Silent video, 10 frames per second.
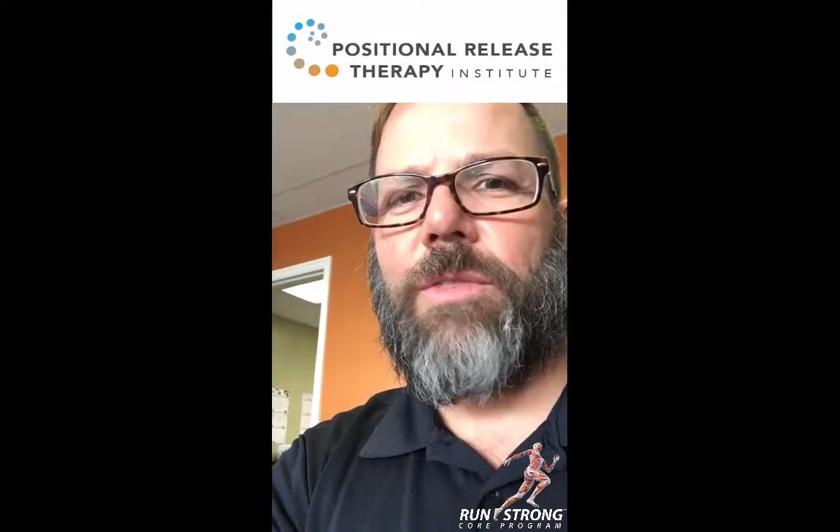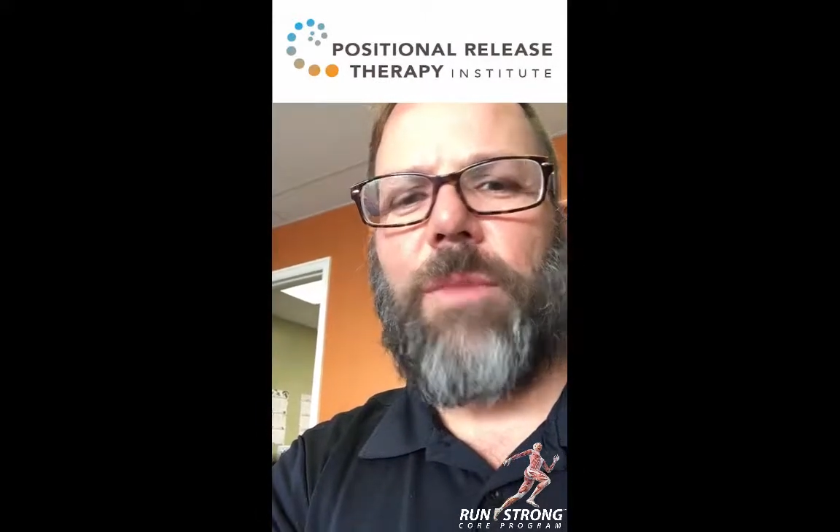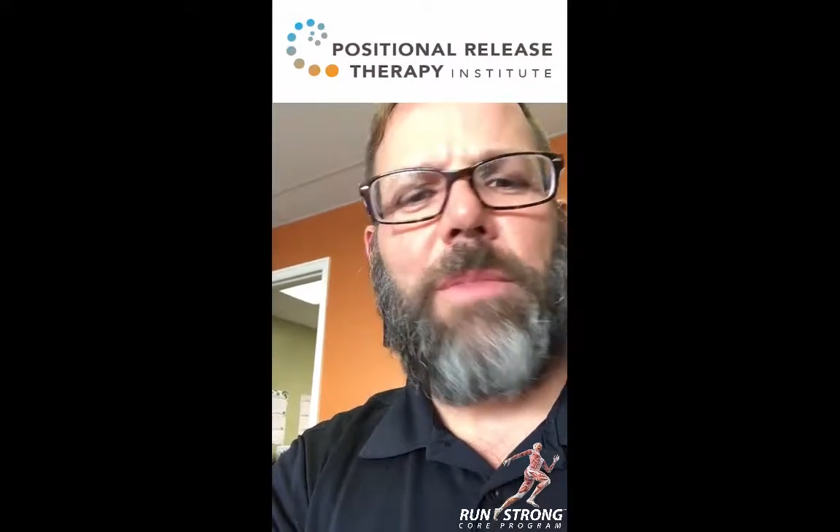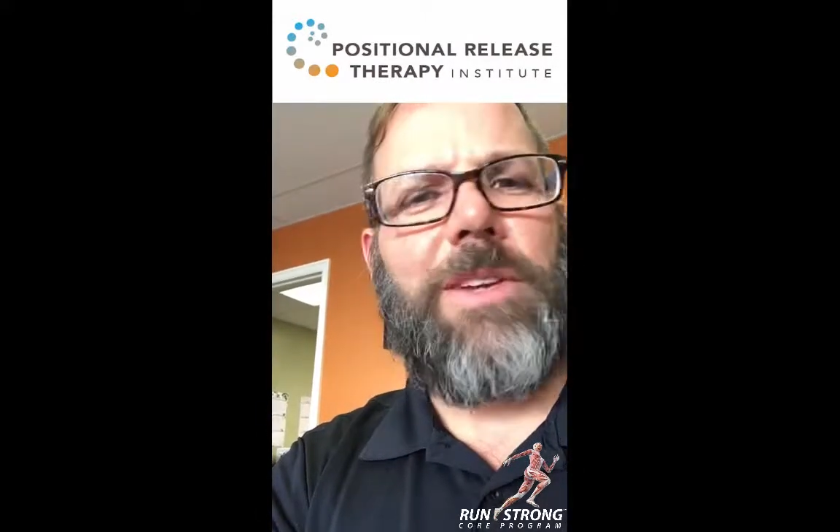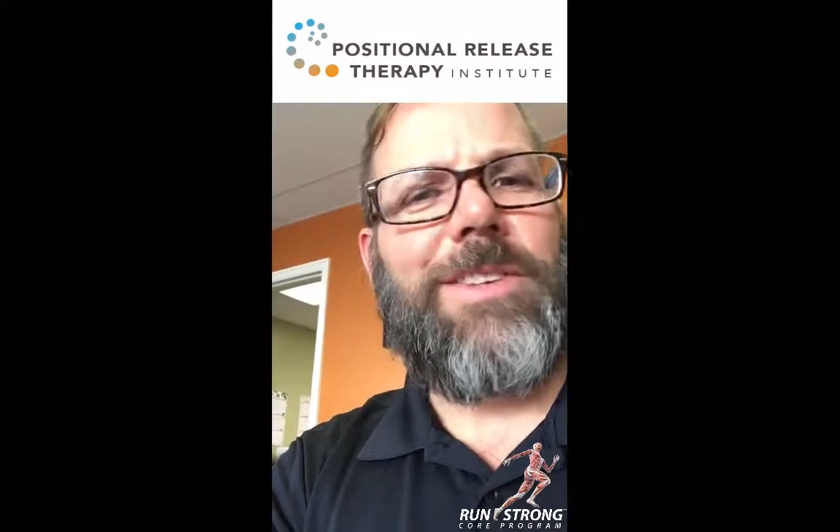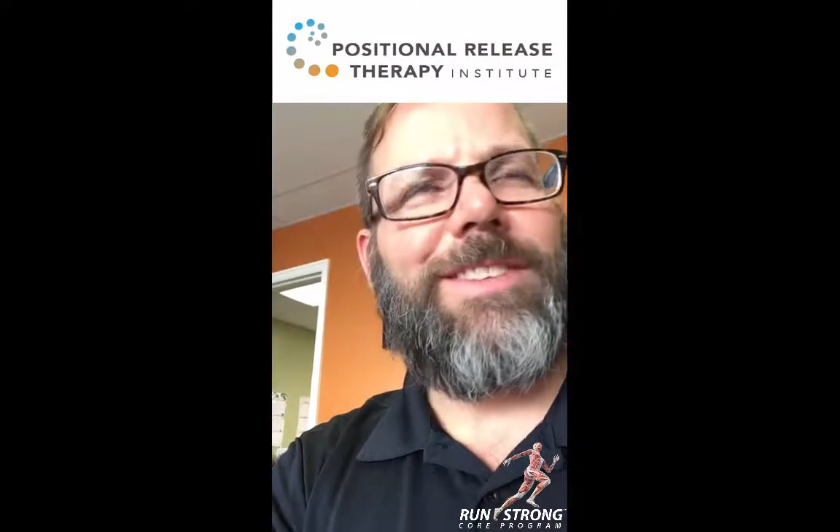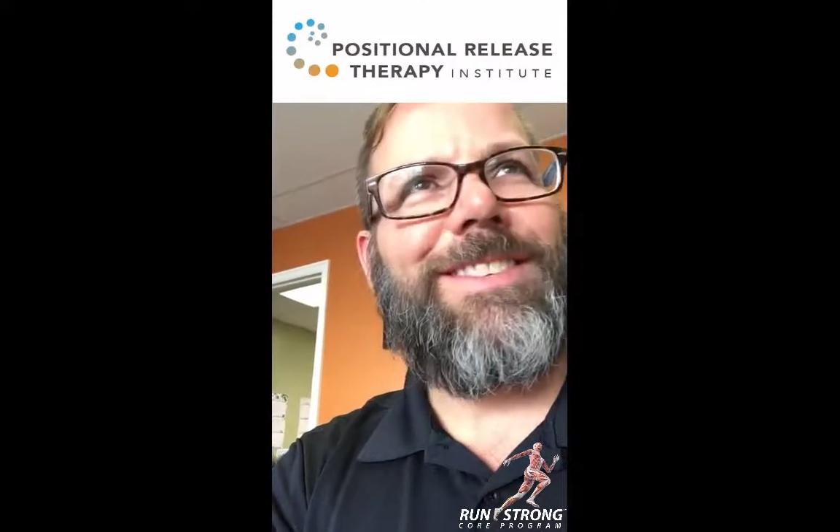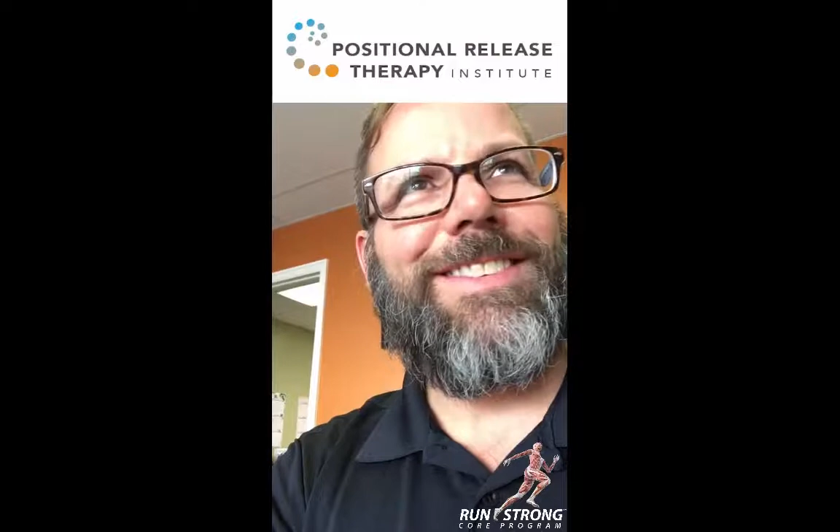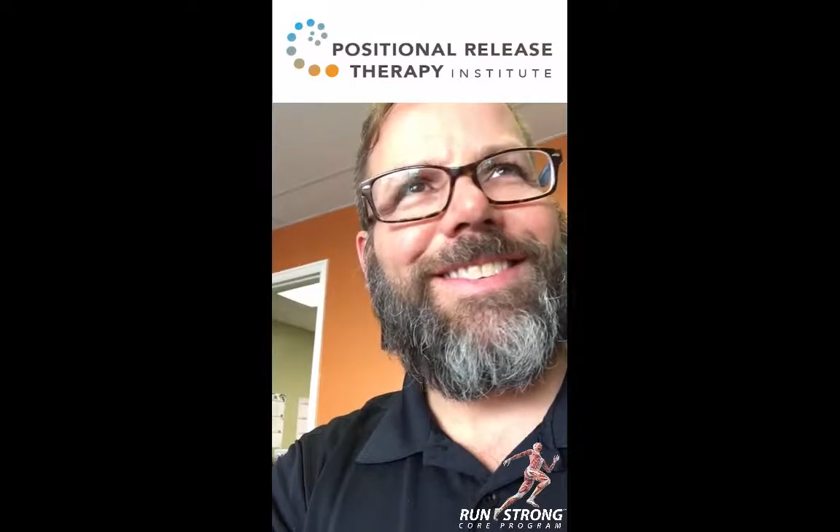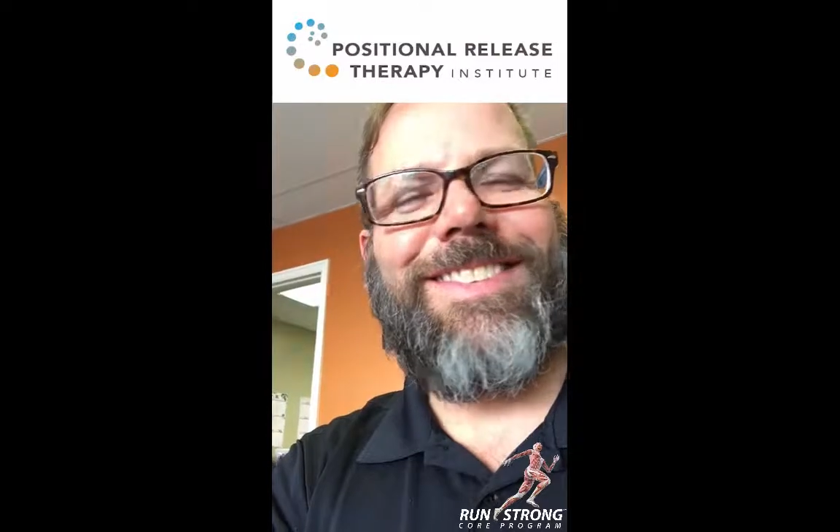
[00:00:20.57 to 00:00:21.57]
not
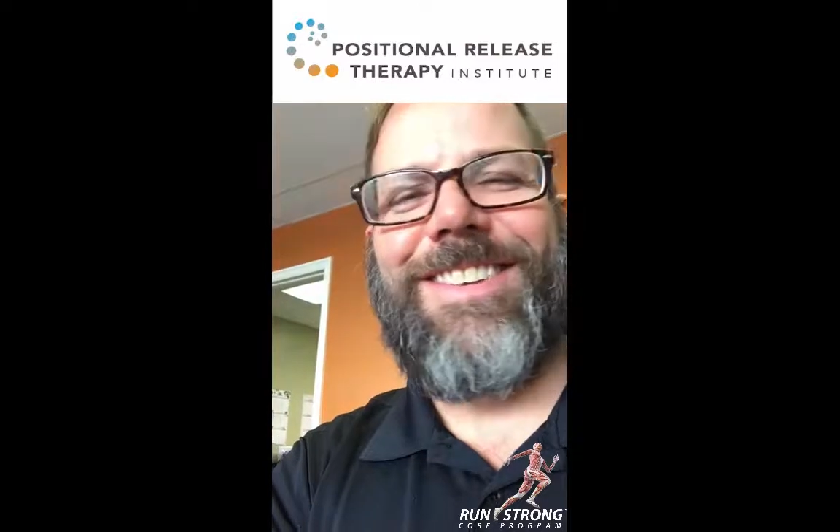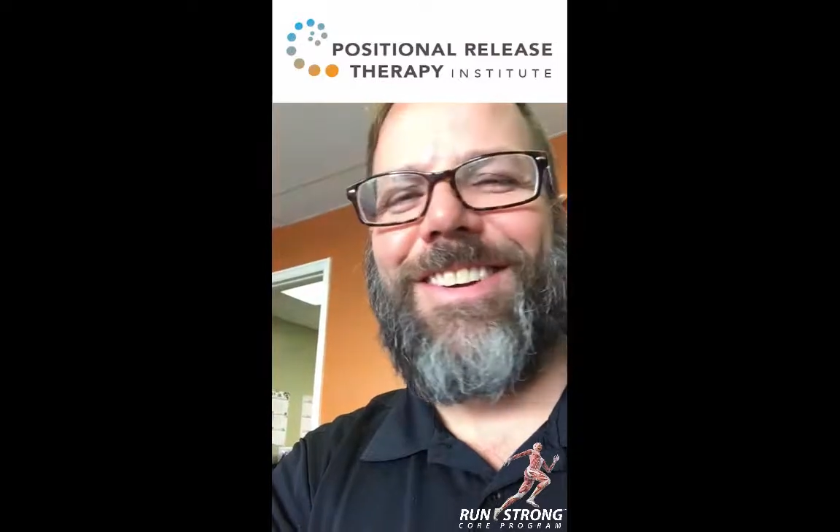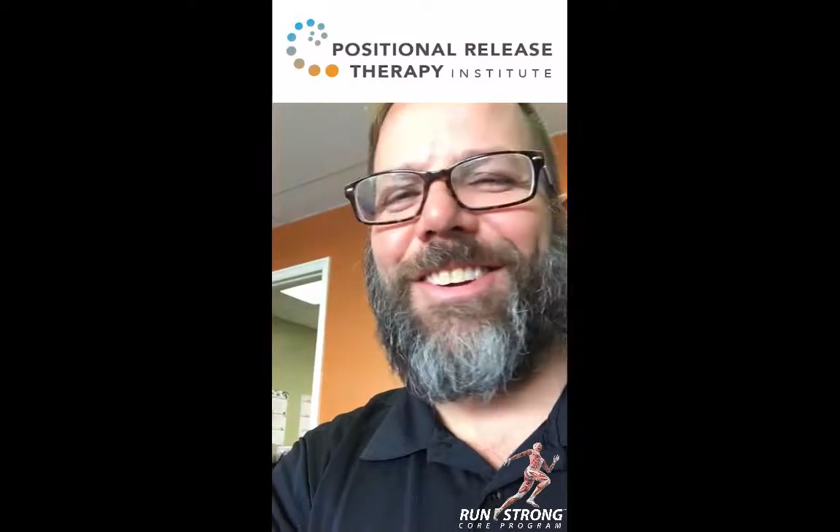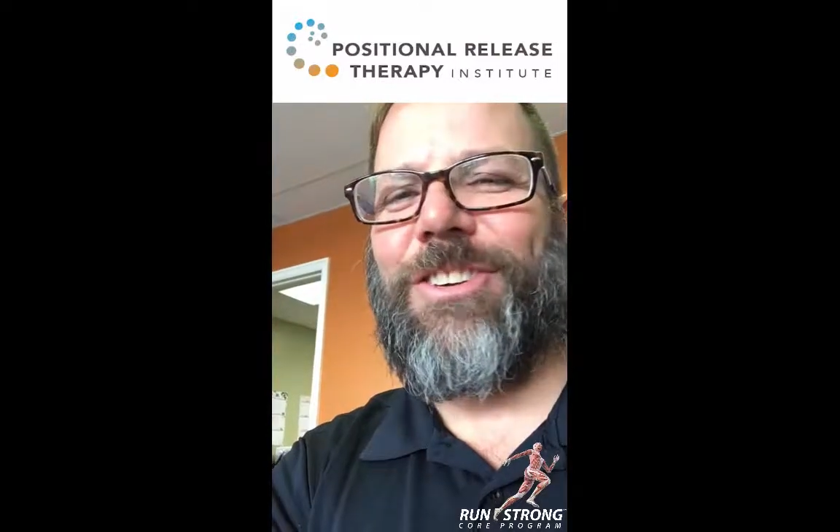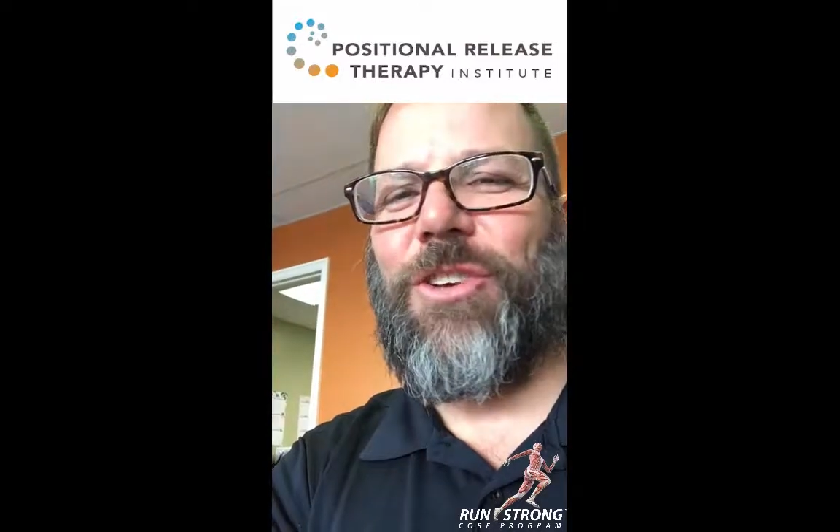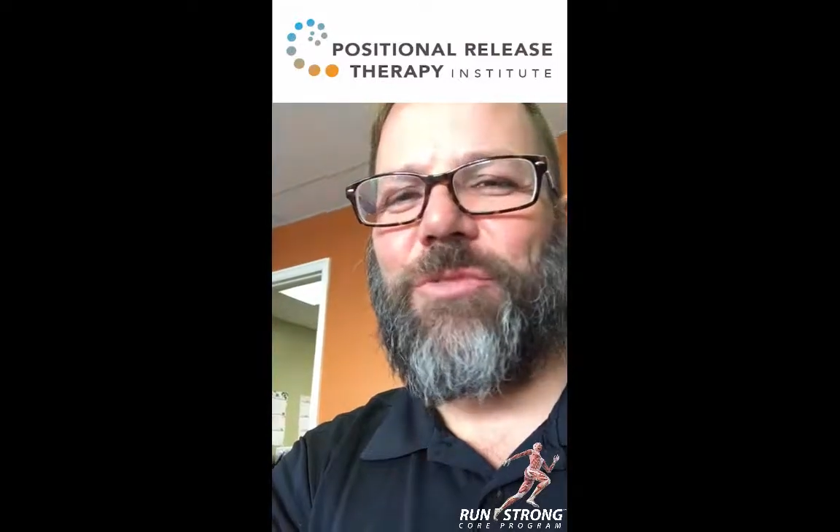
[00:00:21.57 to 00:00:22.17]
patients, our, our